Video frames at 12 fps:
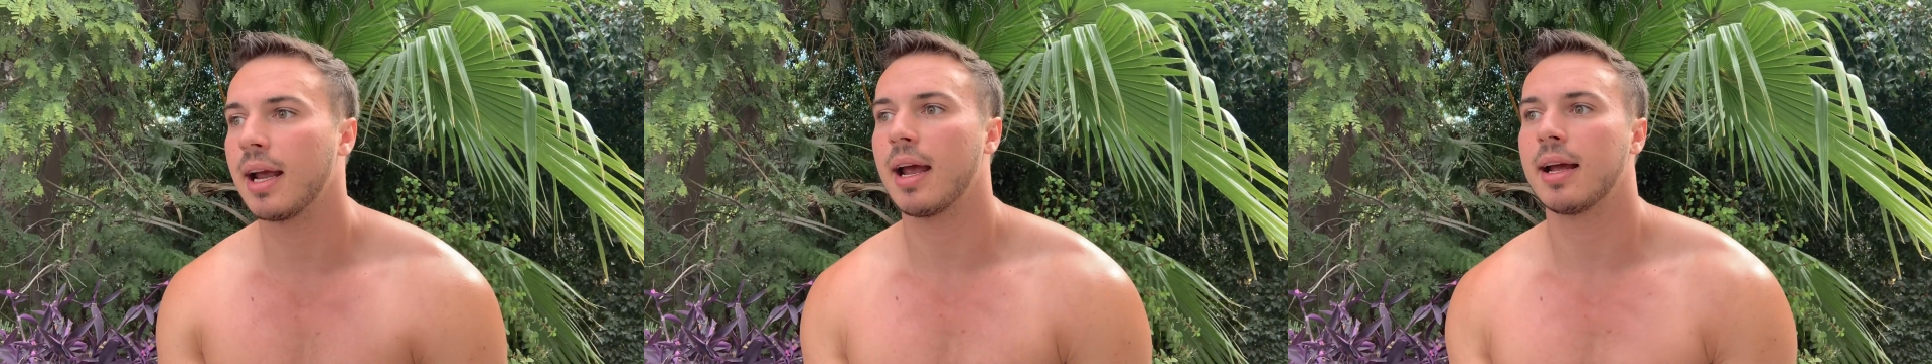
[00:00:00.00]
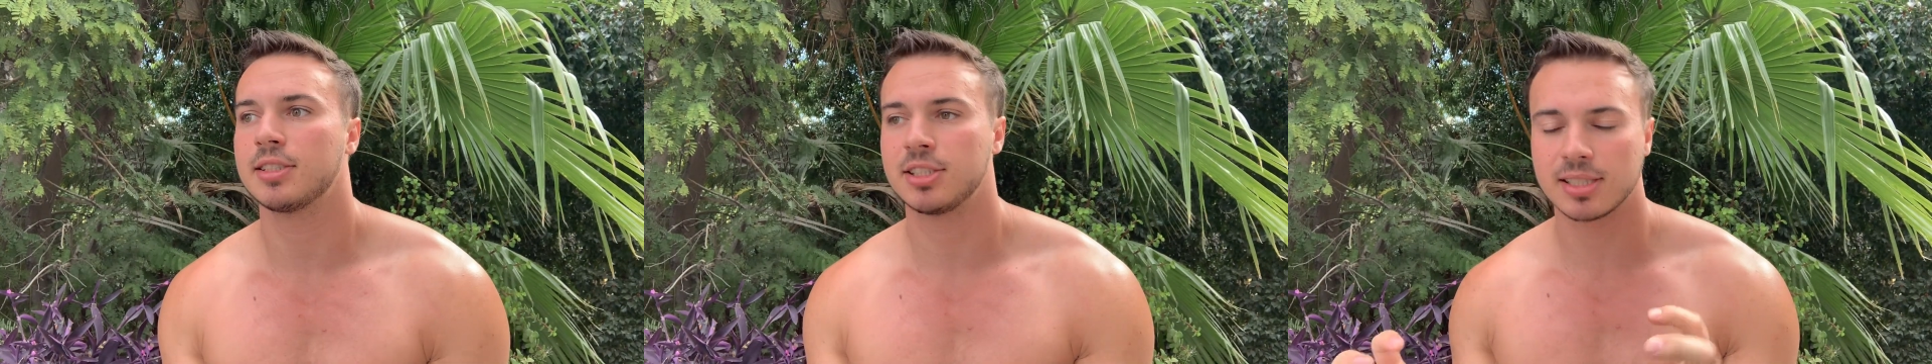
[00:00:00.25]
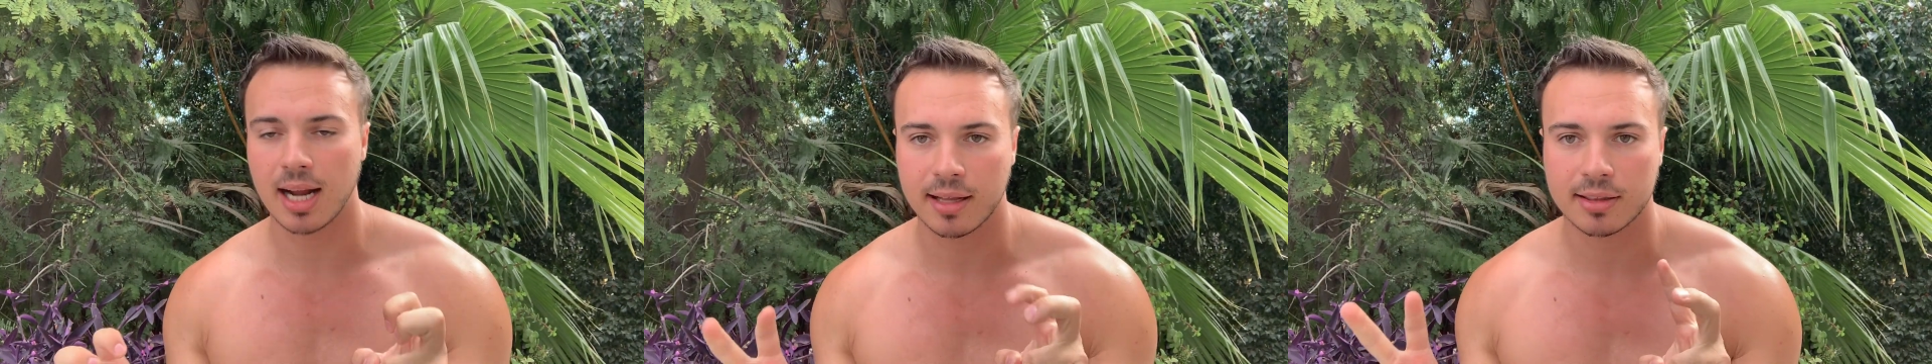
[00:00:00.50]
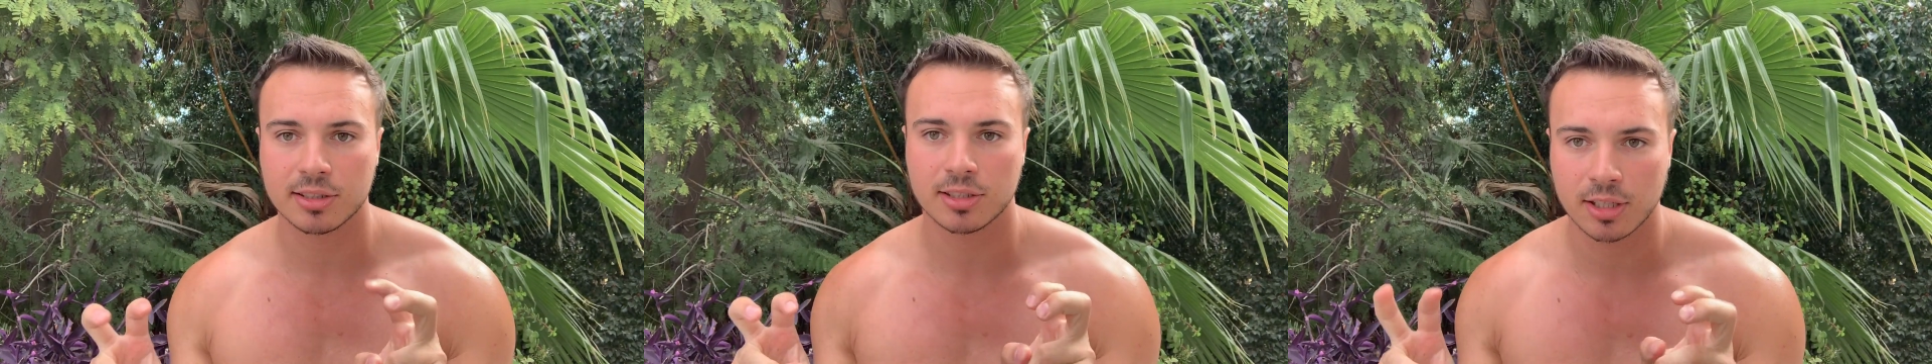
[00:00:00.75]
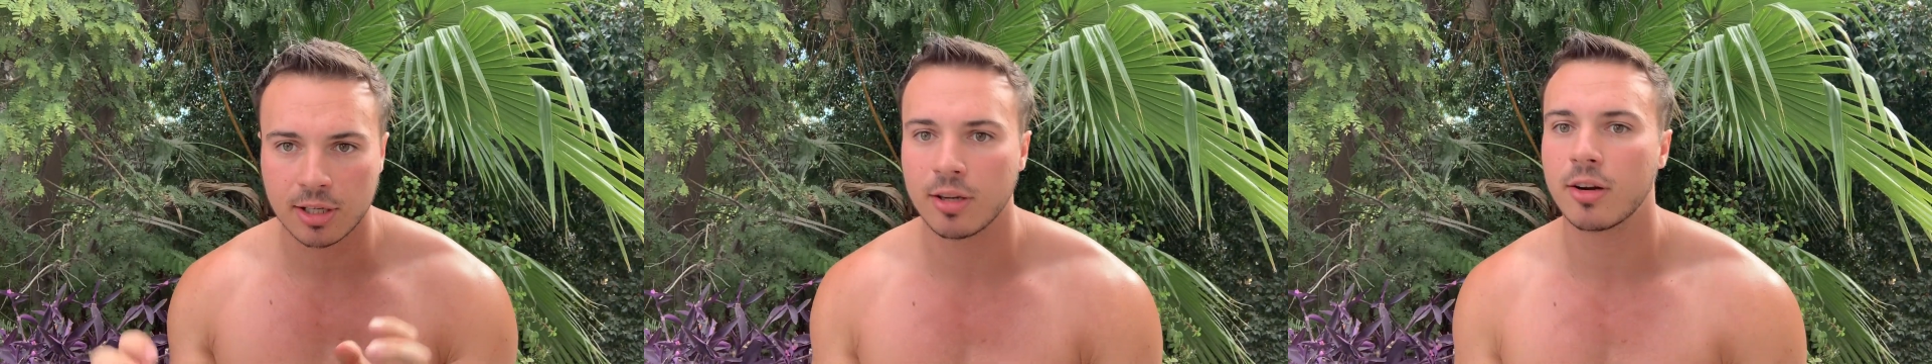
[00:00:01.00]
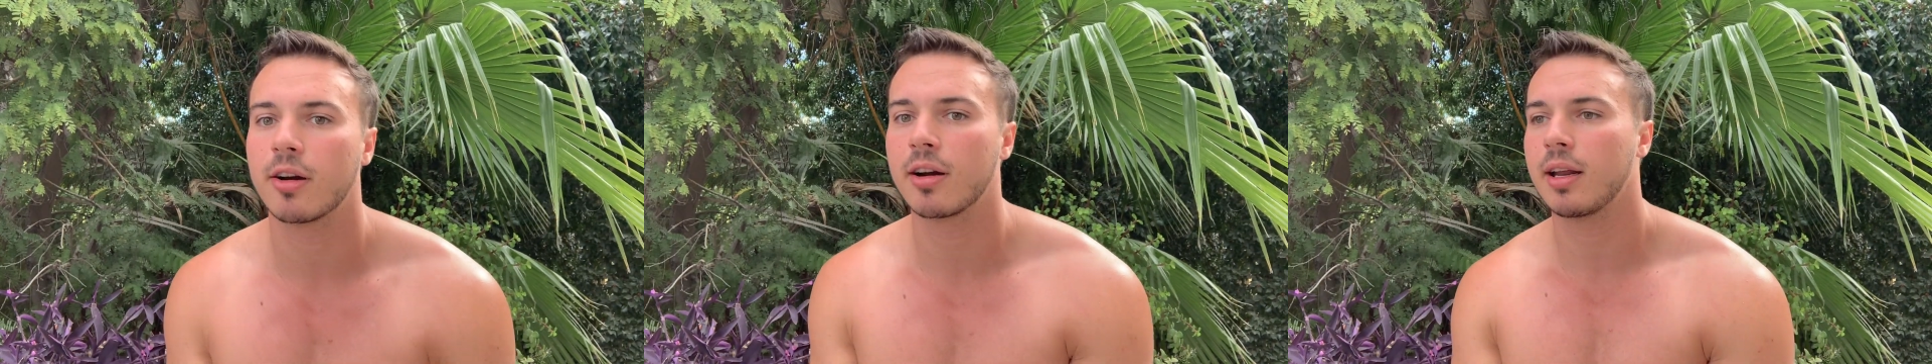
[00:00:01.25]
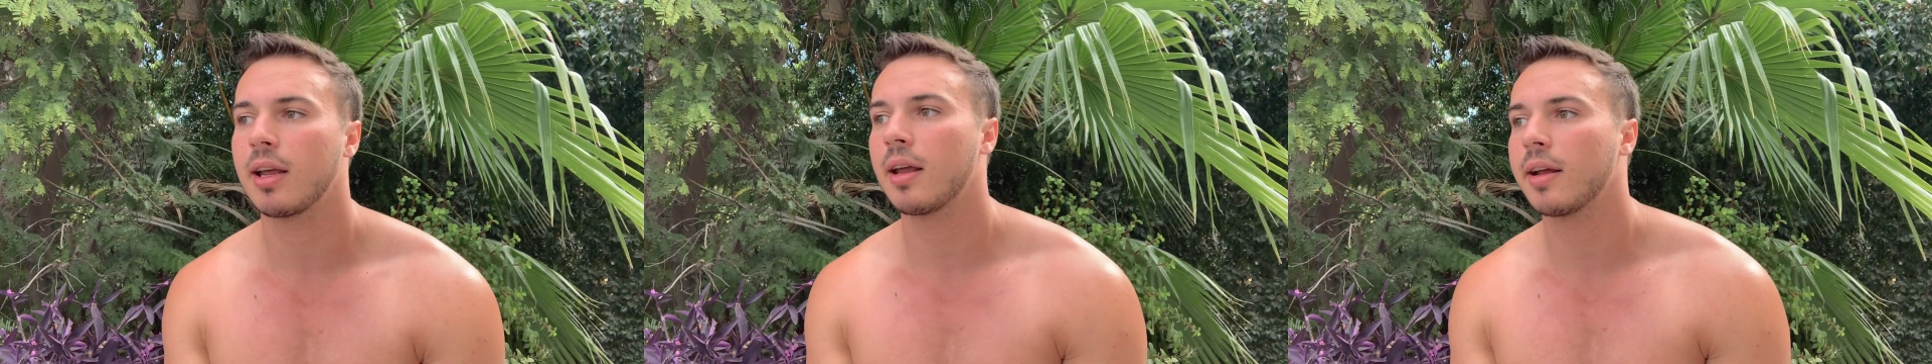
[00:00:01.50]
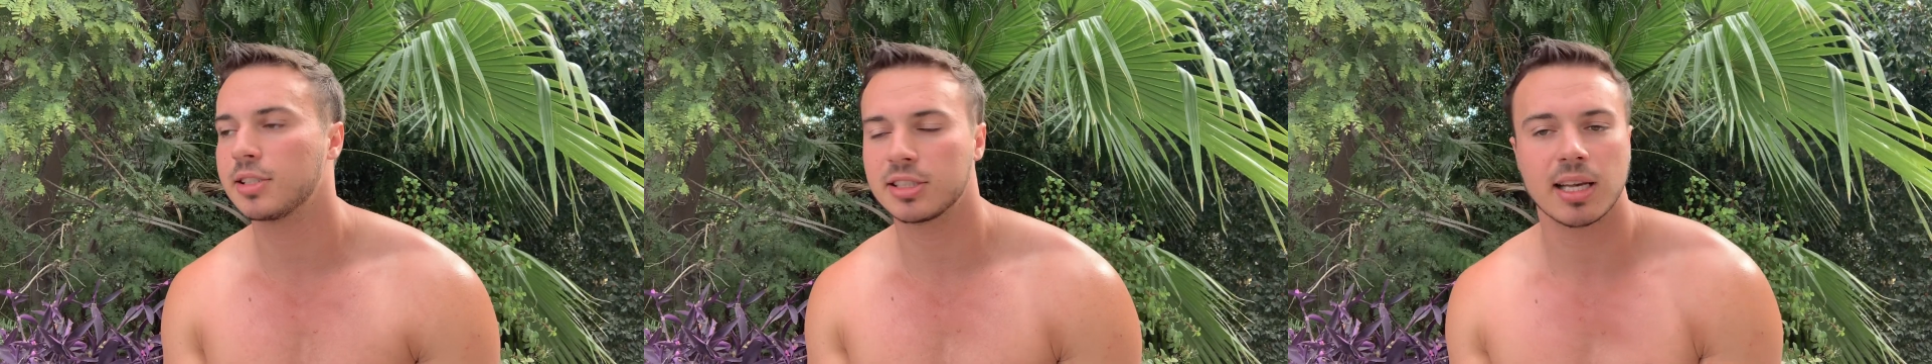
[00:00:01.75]
and she's got the
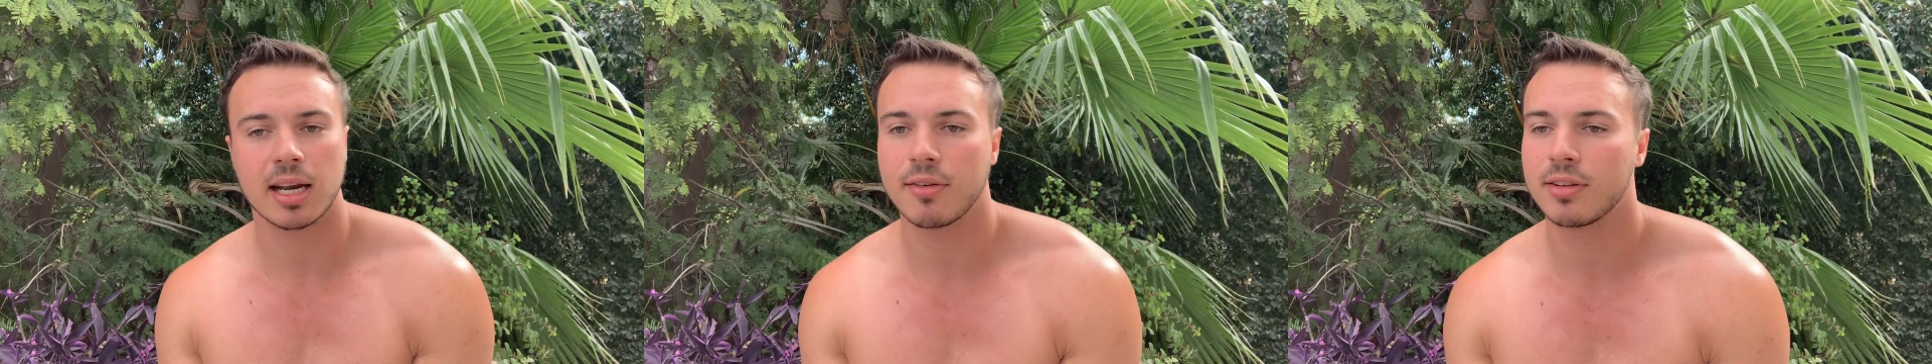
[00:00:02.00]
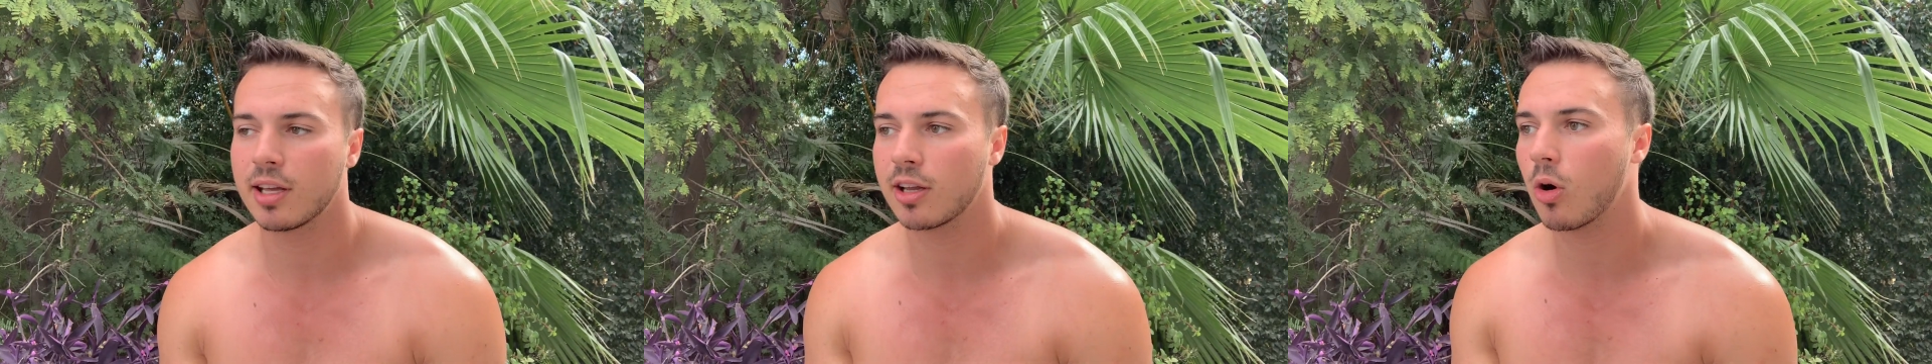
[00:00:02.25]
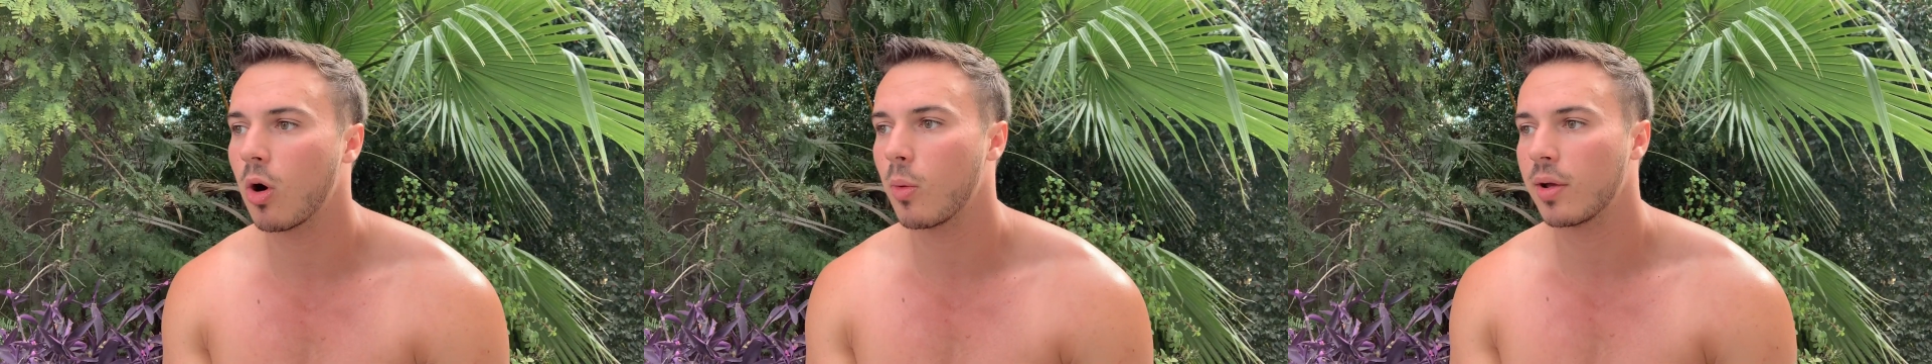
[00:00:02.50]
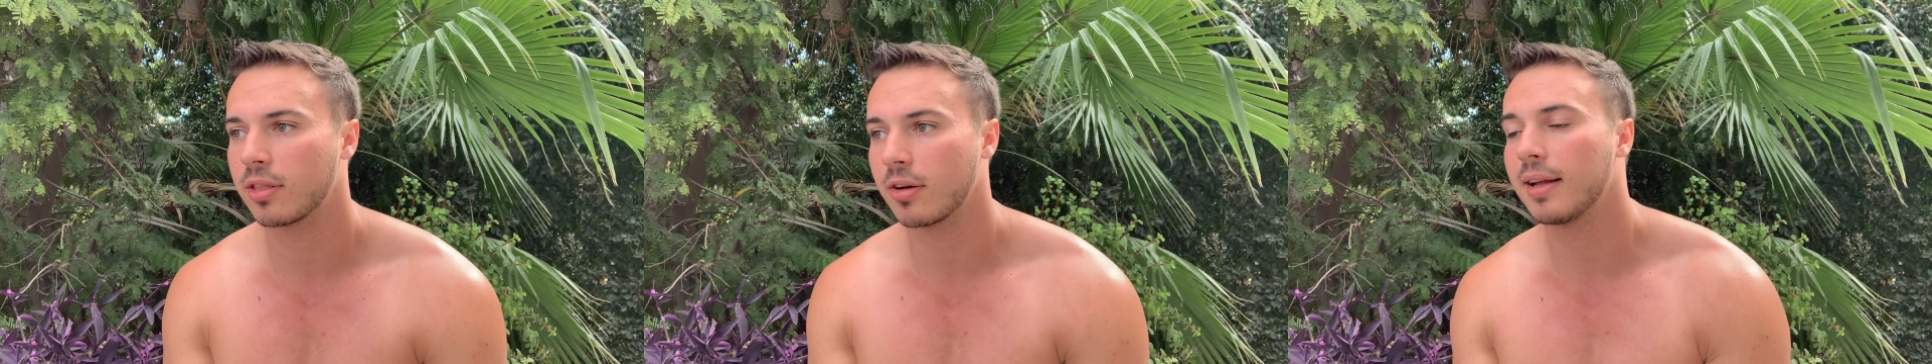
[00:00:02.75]
security, and she's got everything going with her.